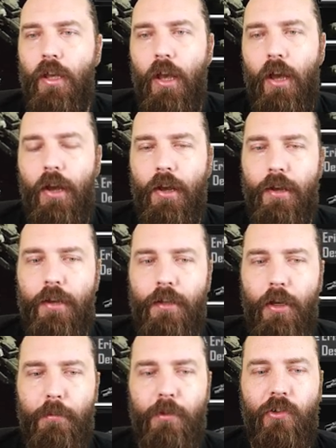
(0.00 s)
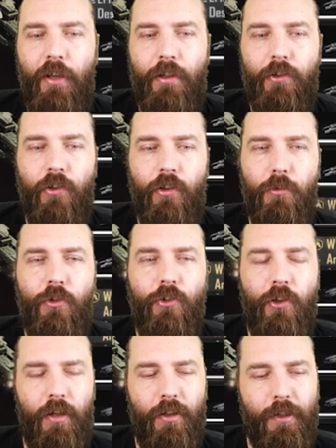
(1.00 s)
uh, that I've been testing, which is
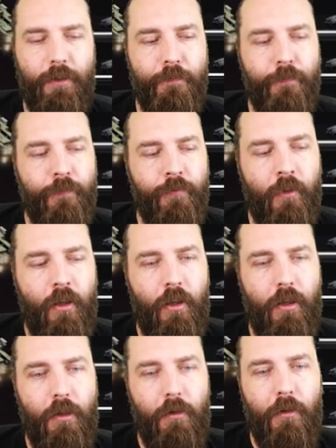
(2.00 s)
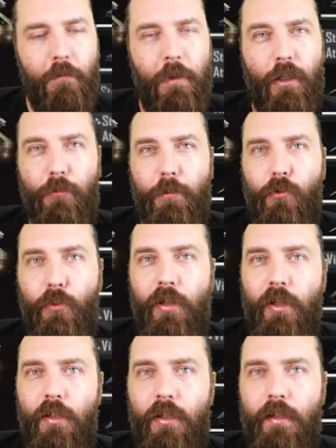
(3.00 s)
kind of like mixed
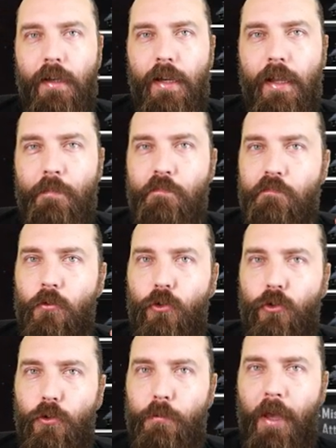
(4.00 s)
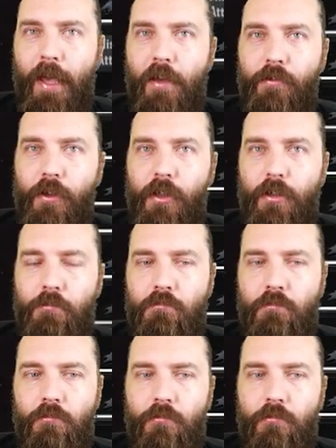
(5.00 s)
between super heavy,